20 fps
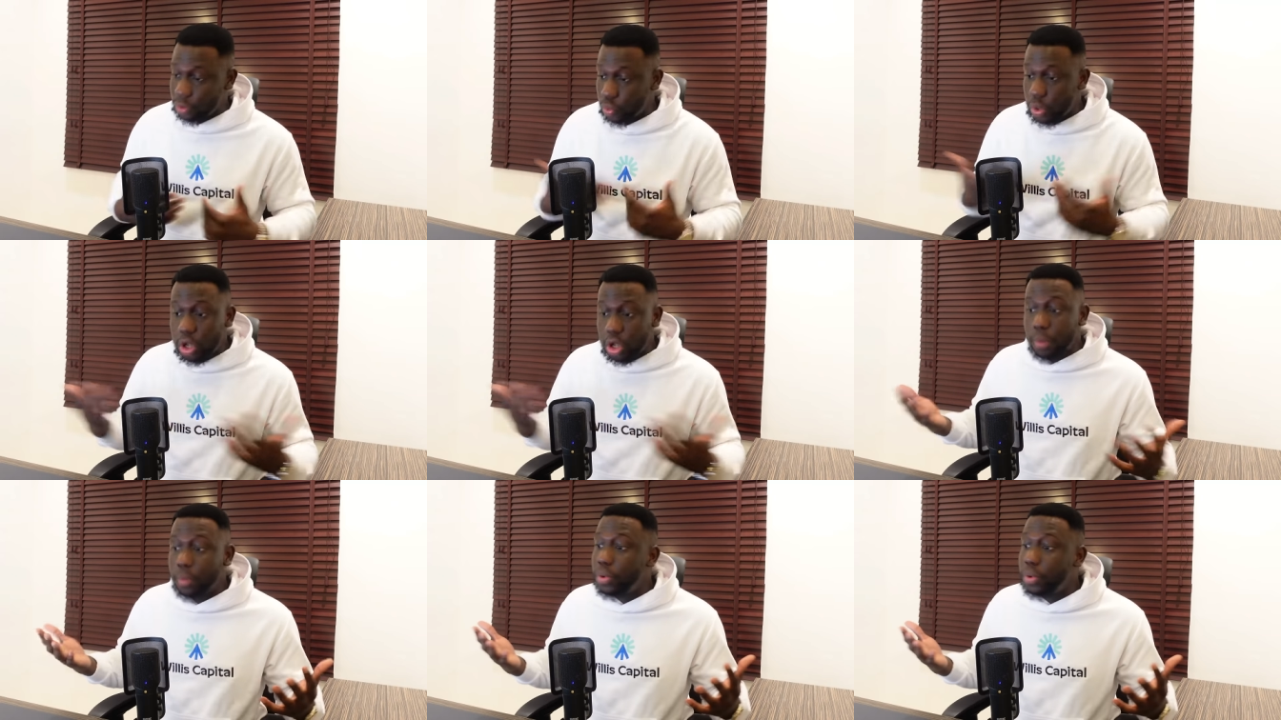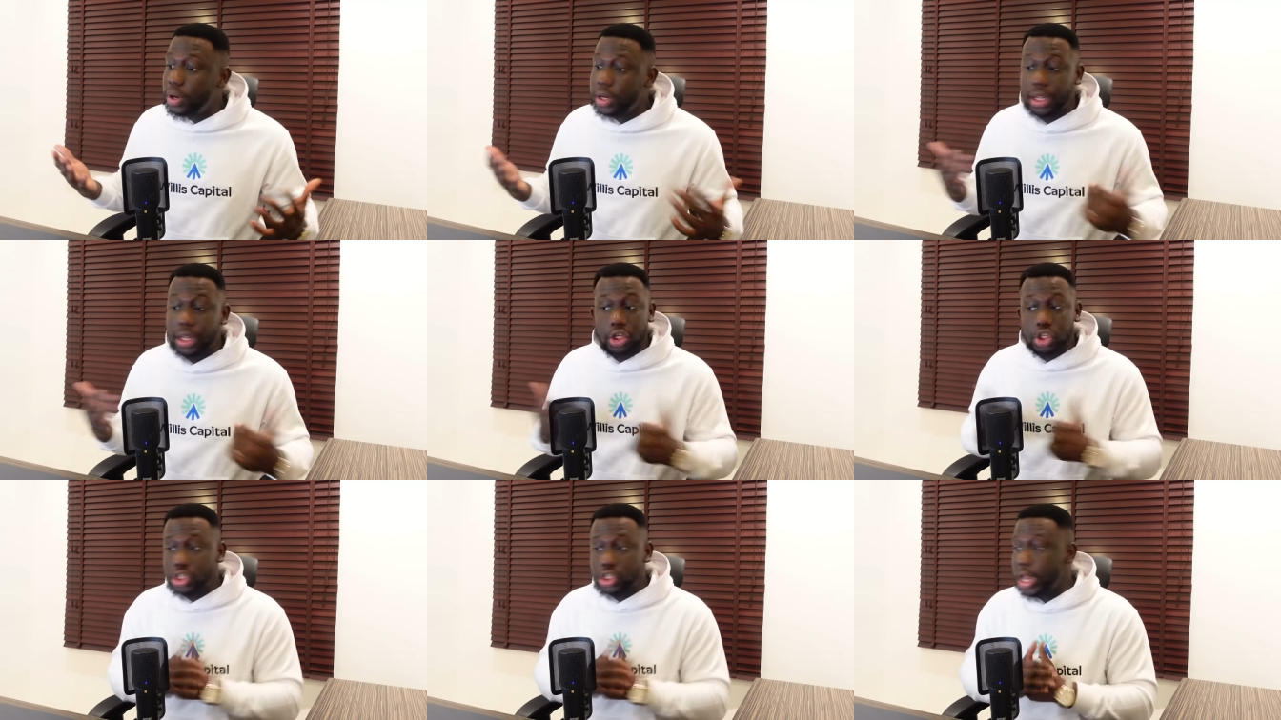You wake up one day
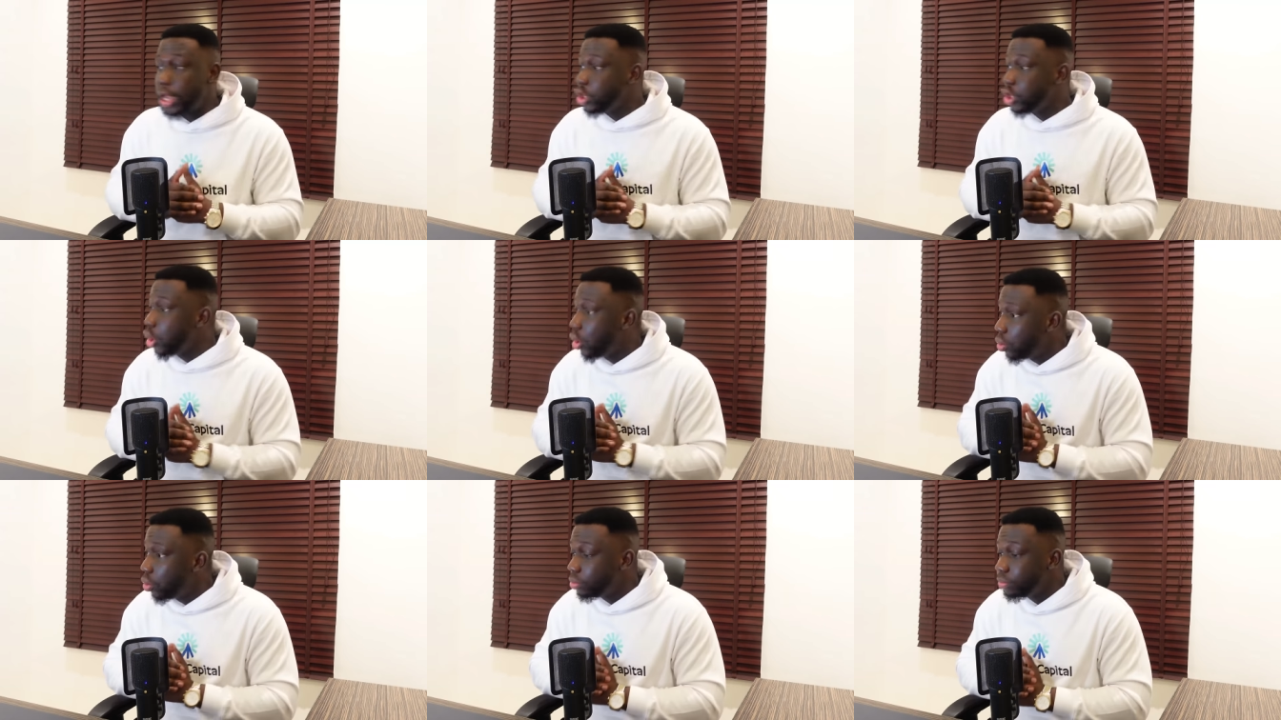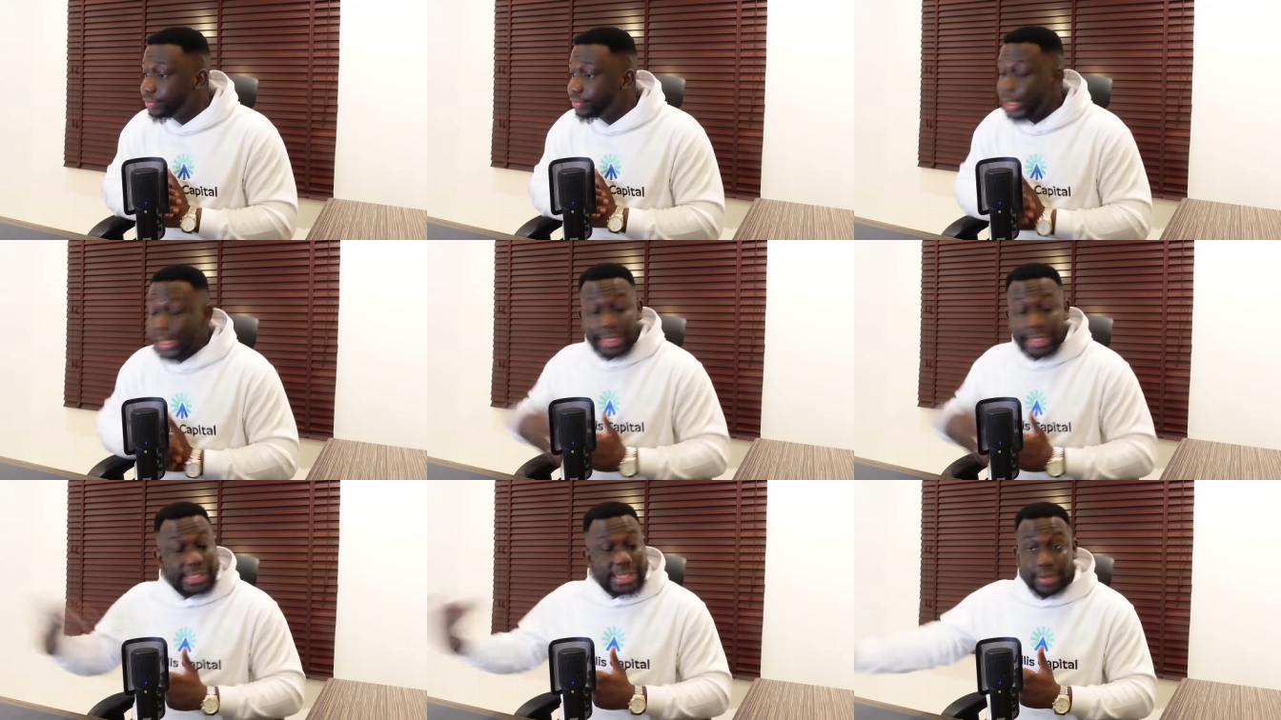and you're just like, yo,
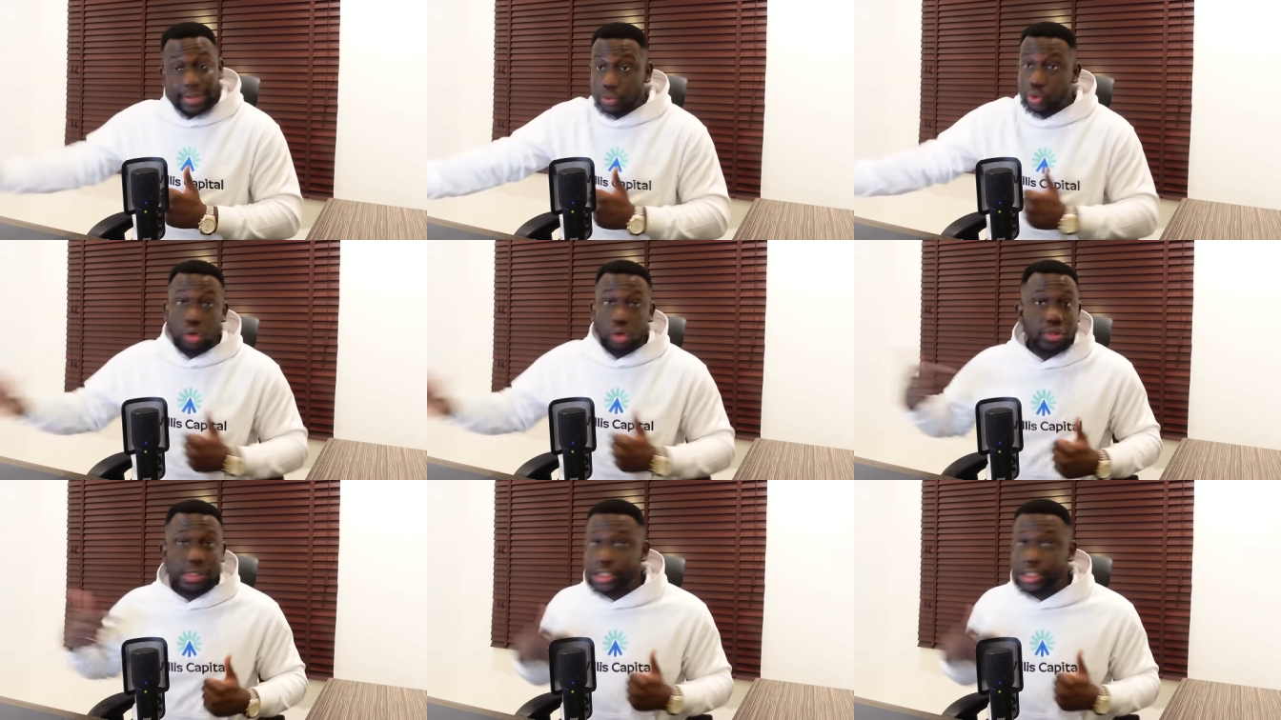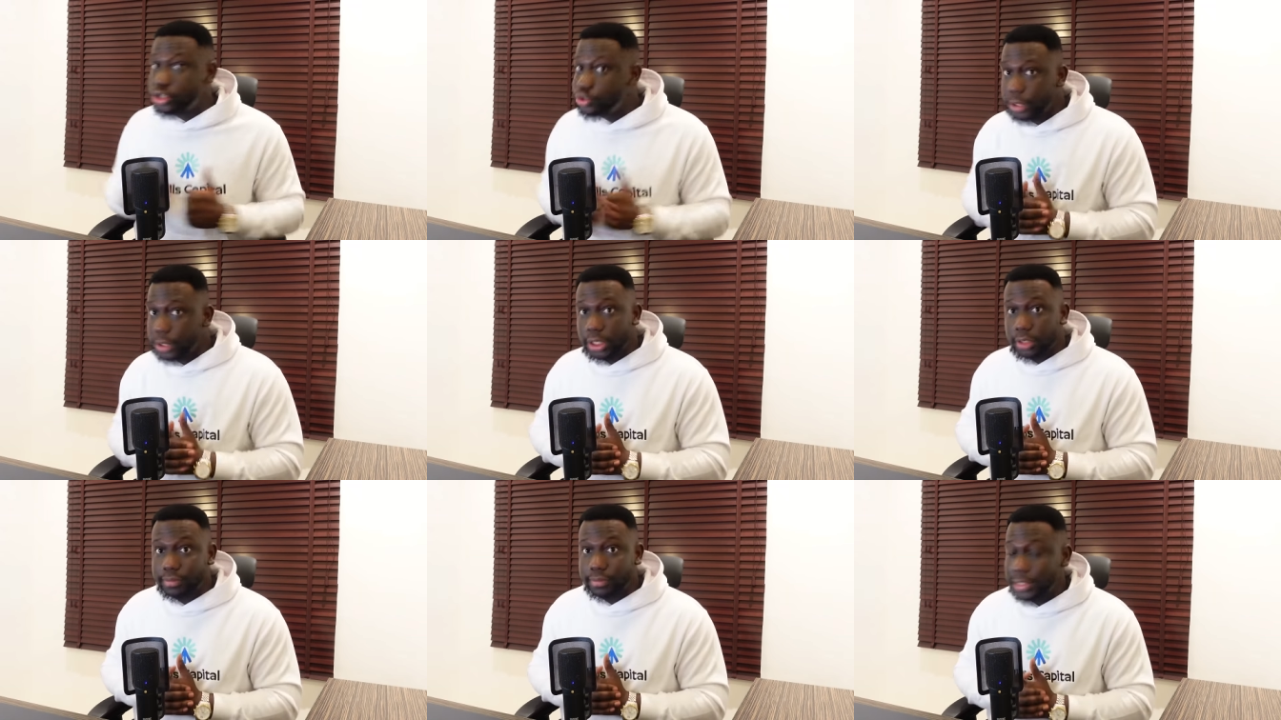time to close this
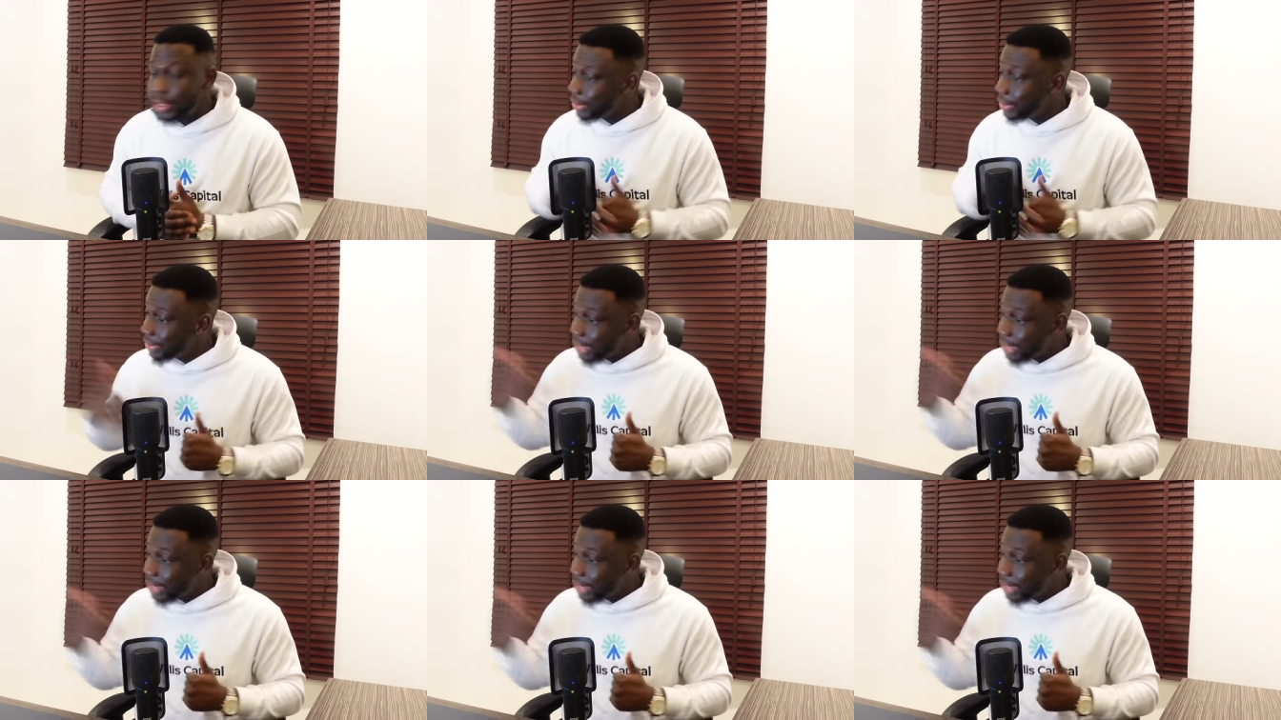trade, it's